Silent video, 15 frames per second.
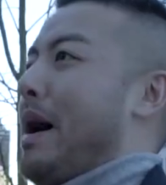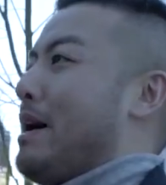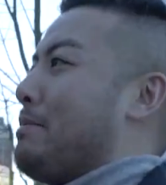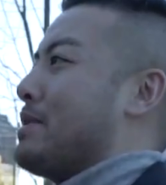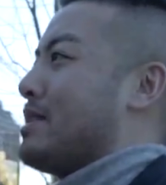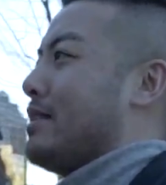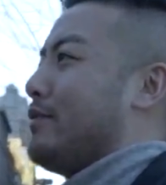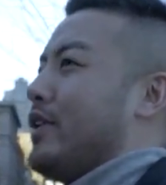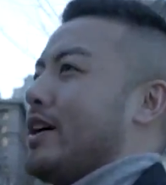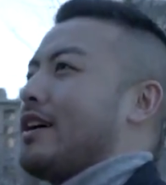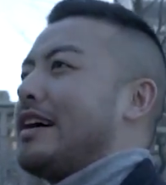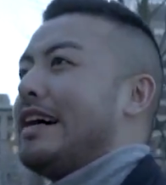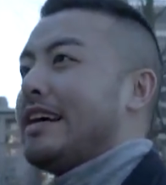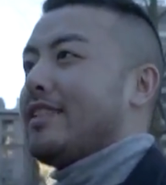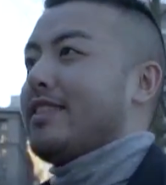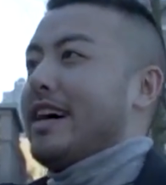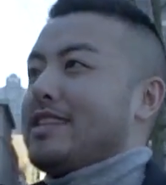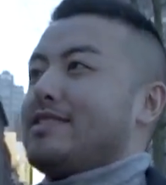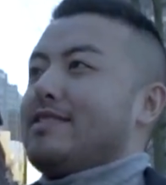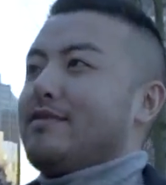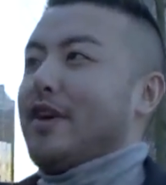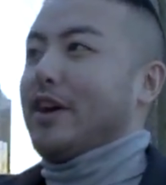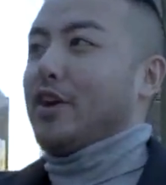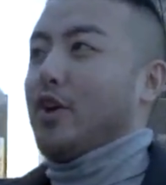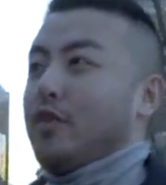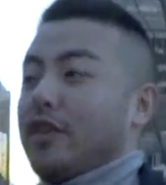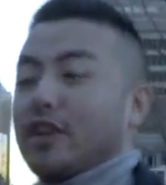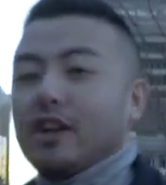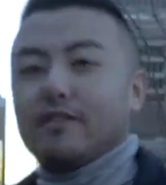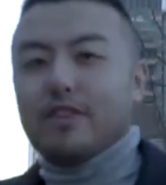Pan Pacific. That's
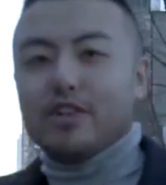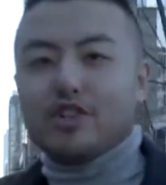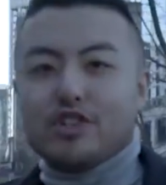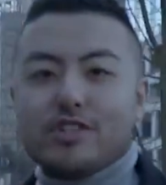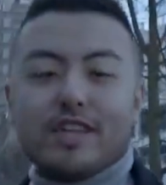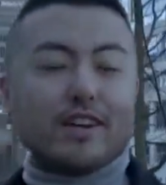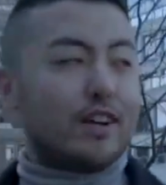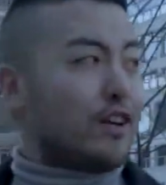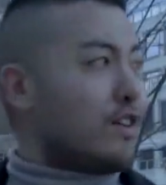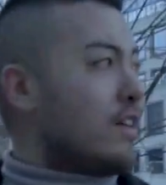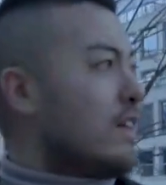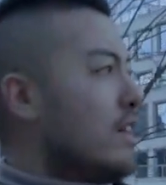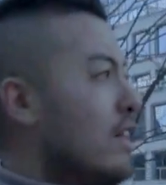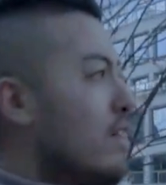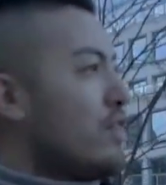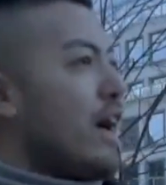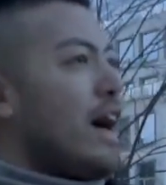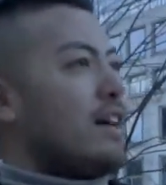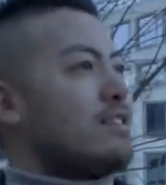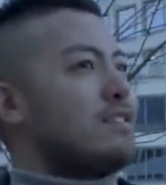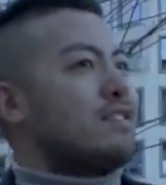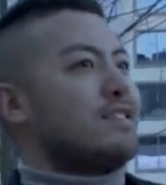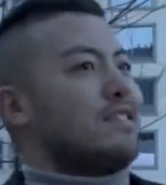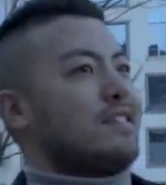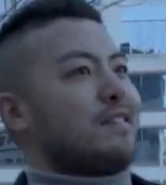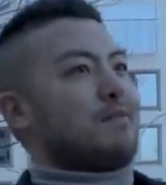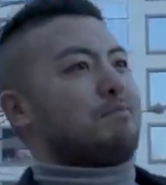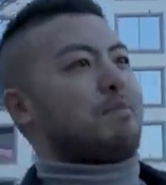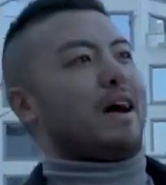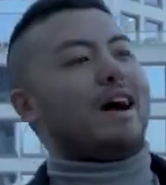Vancouver Convention Center. That's
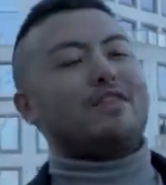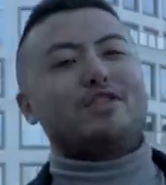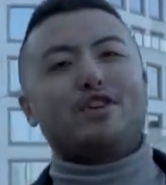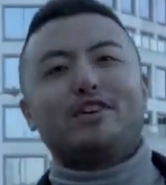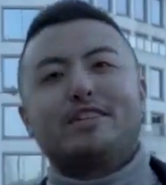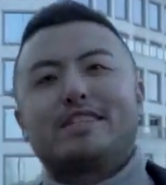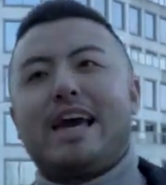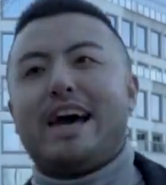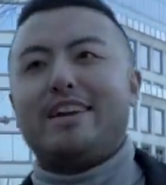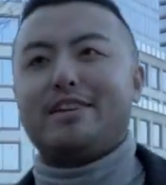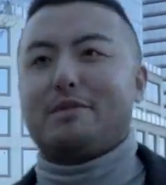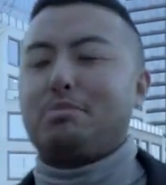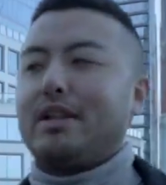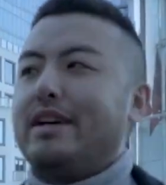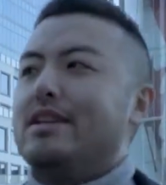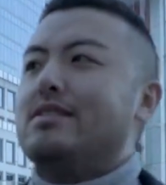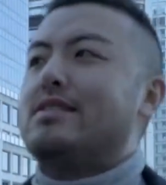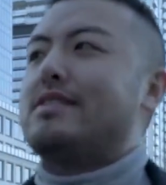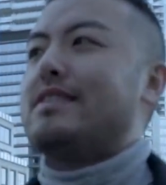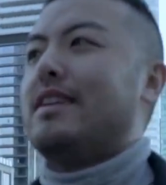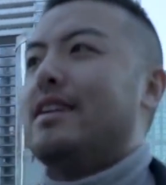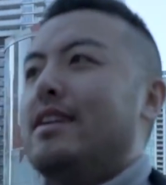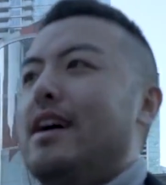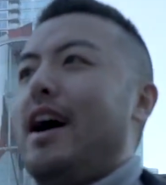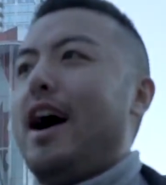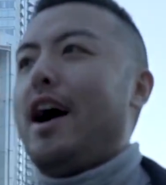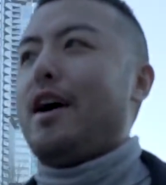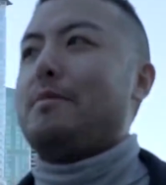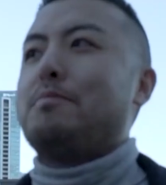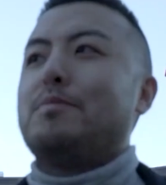behind there is Canada Place.
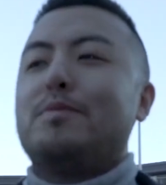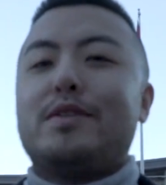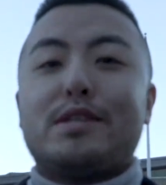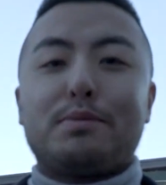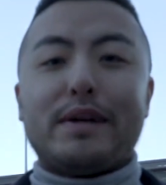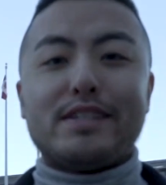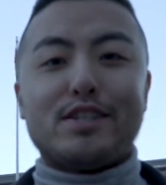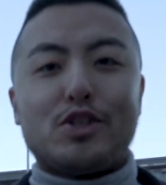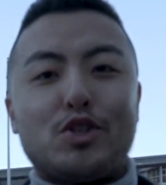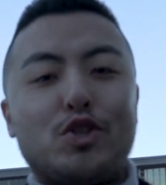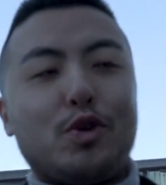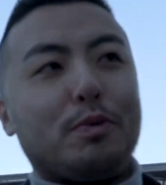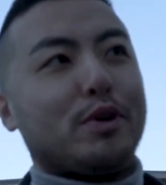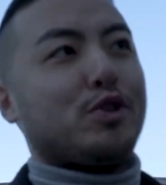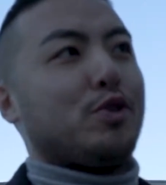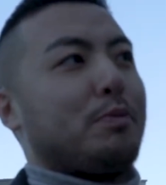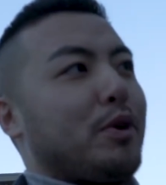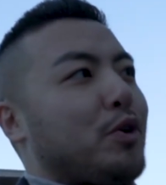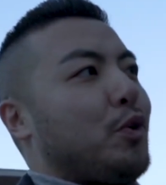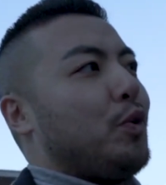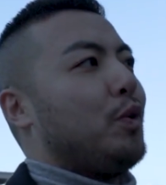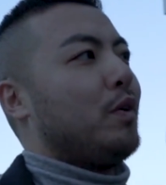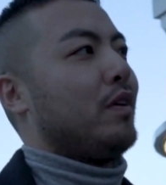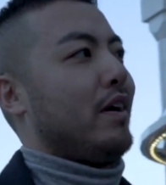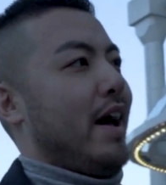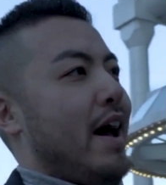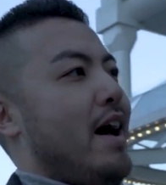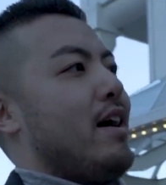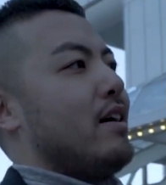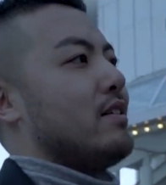This place is super, super cool.
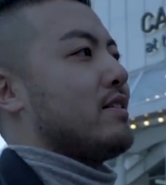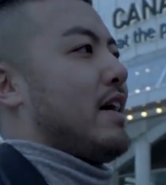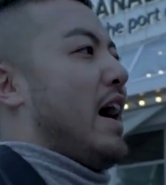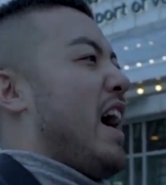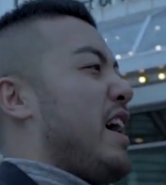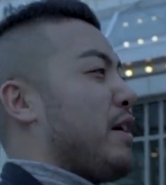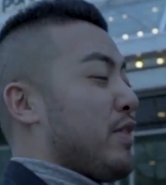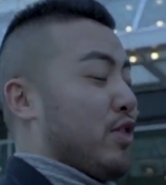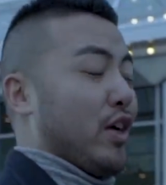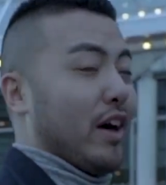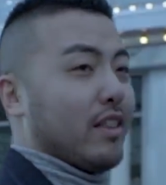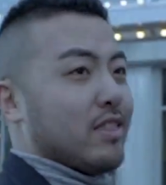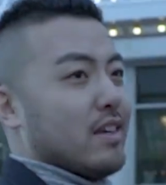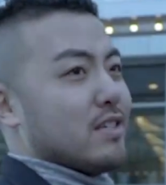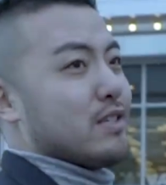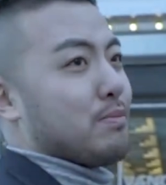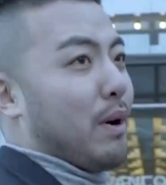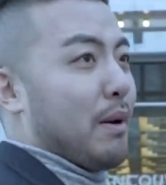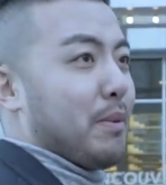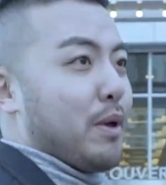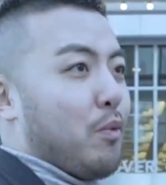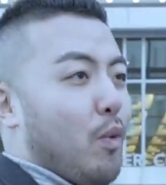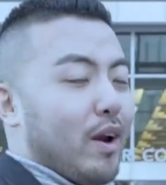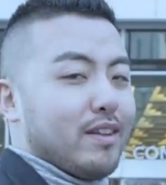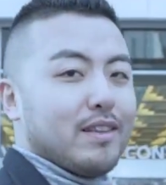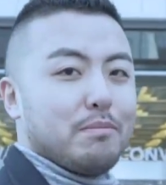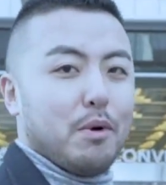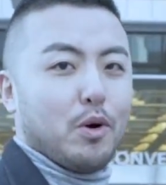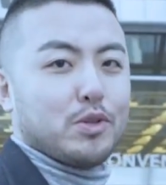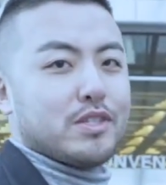And I think this is probably one of
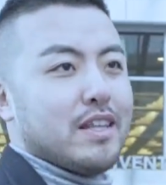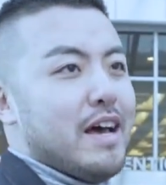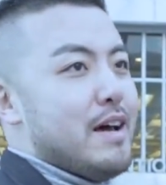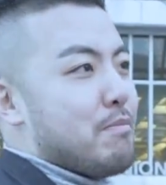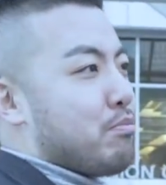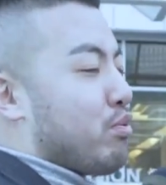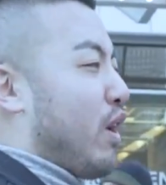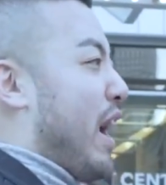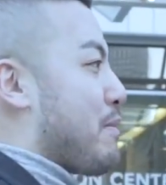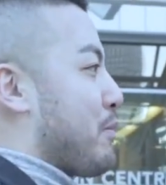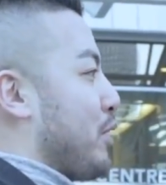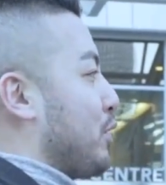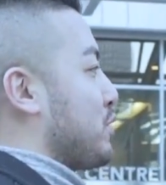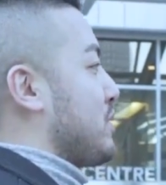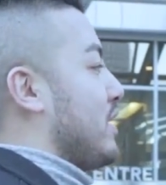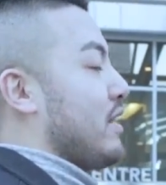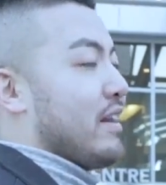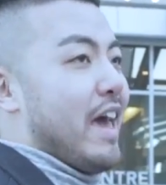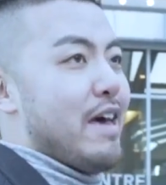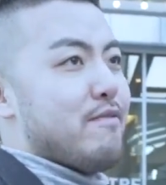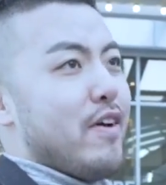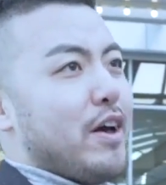the most prime real estate in